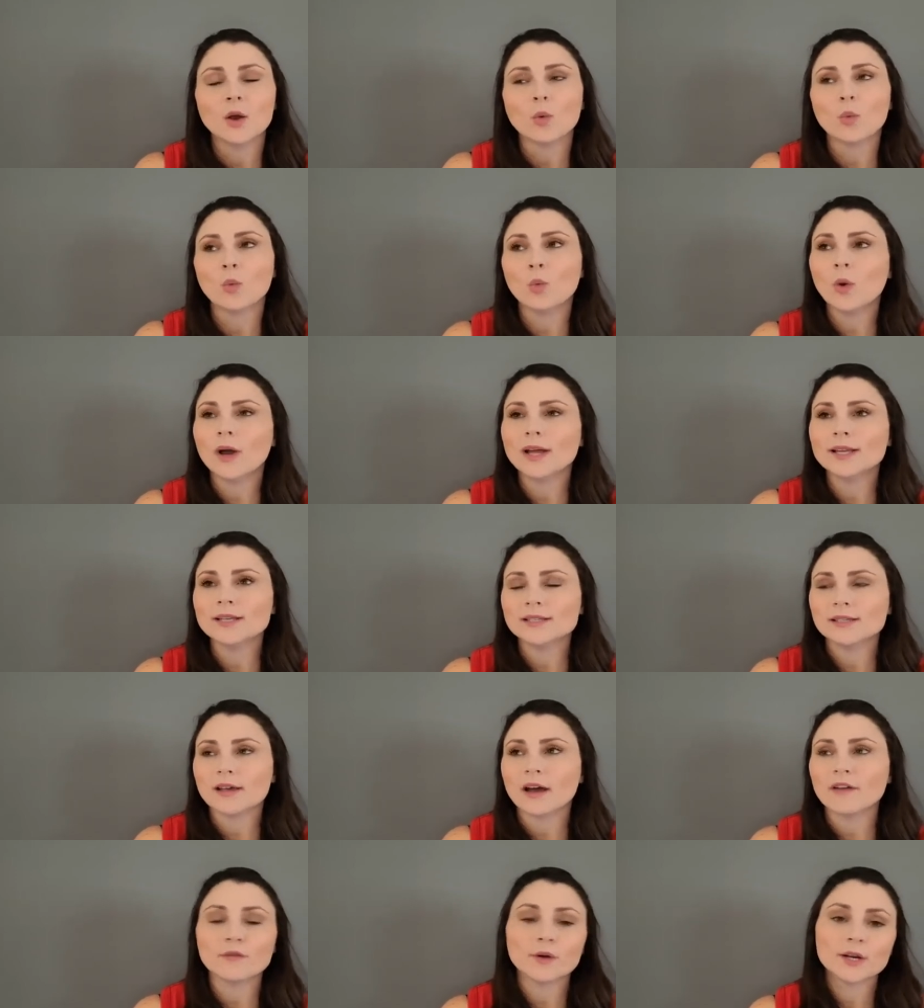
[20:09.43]
One
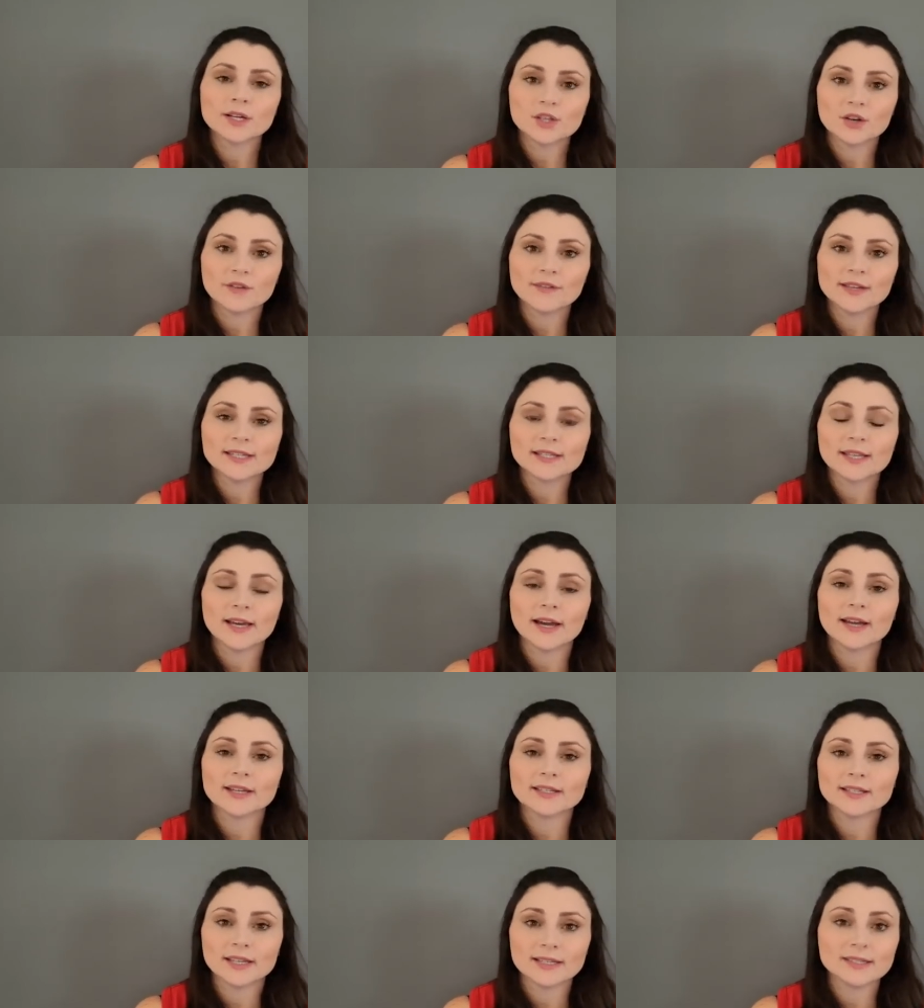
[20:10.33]
software service
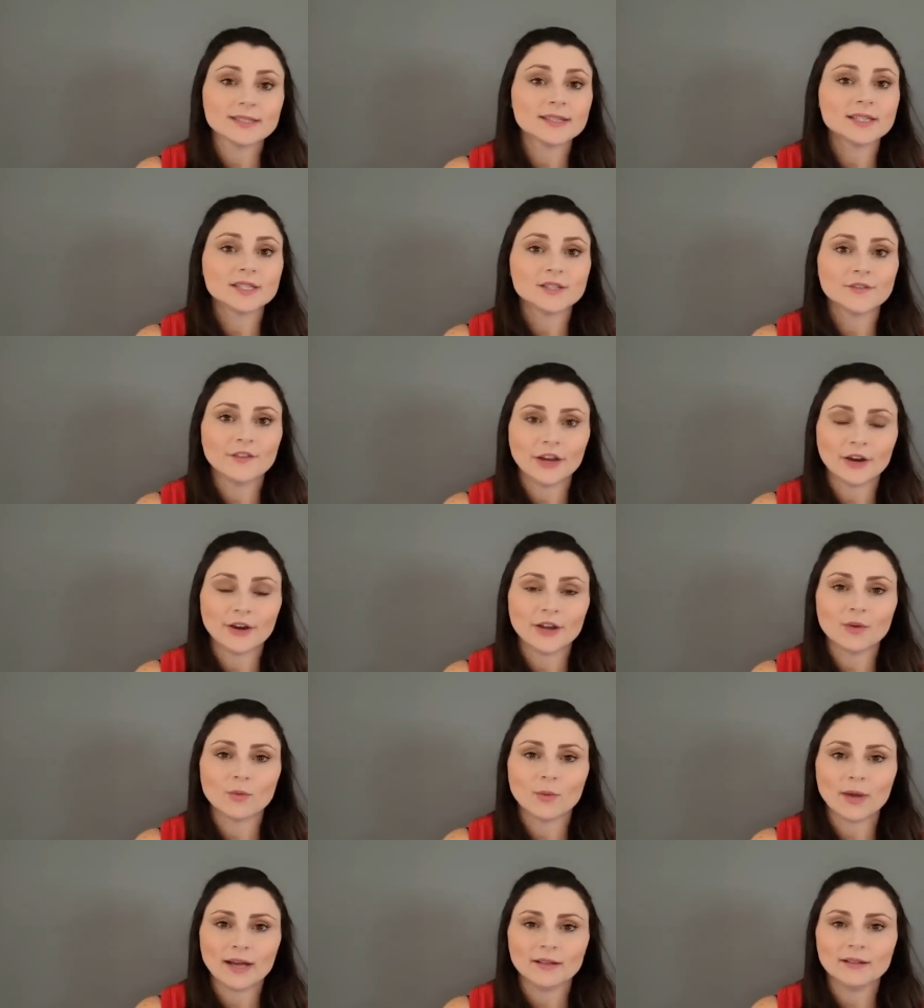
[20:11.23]
that does this
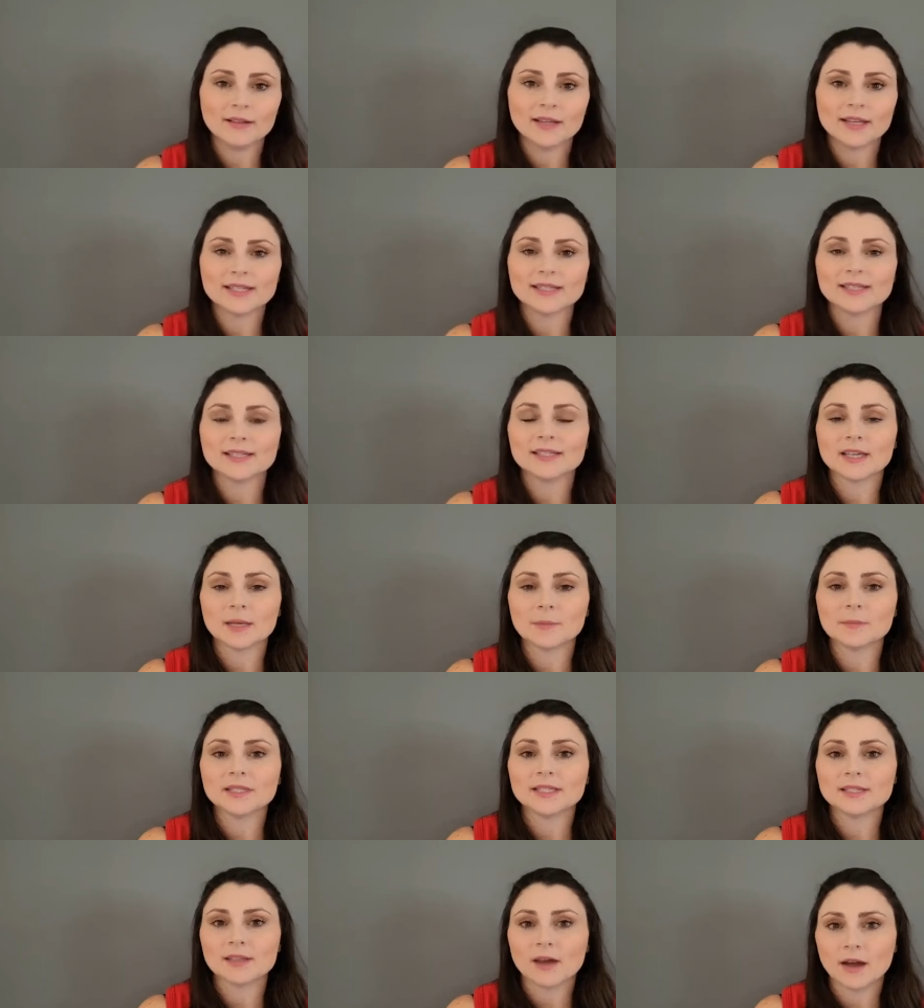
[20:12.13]
very well is
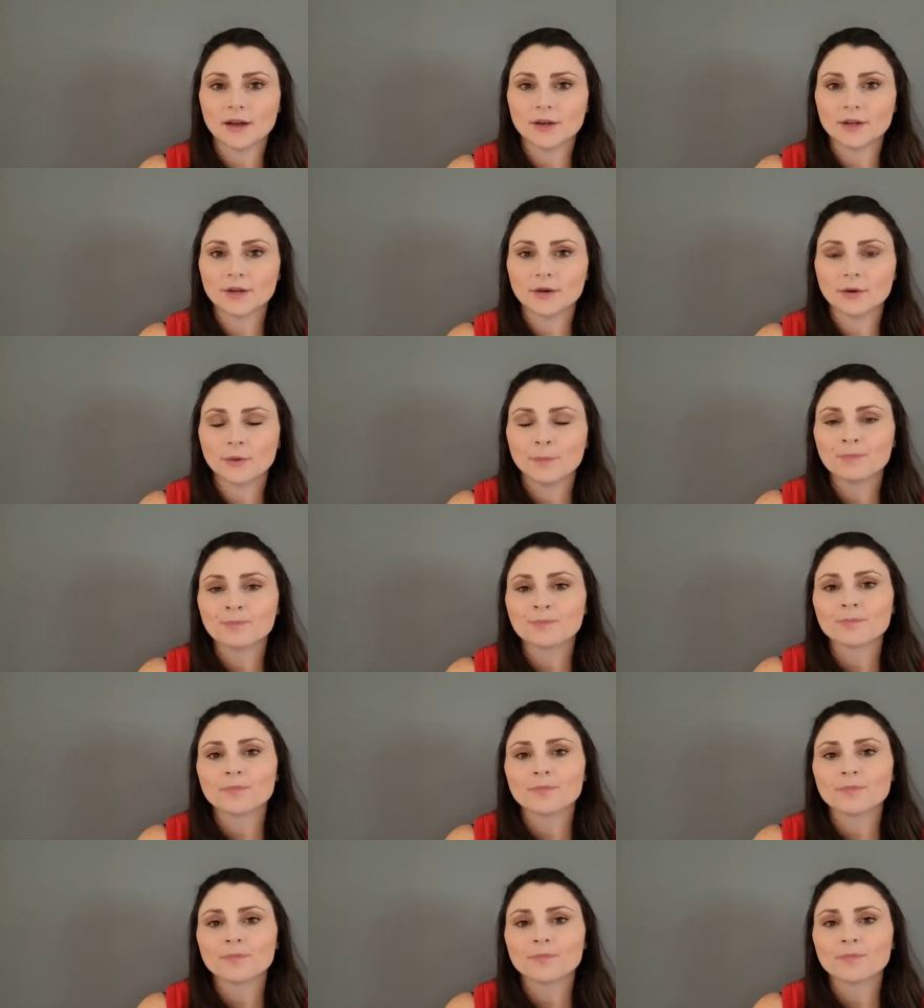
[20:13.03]
Dubsado.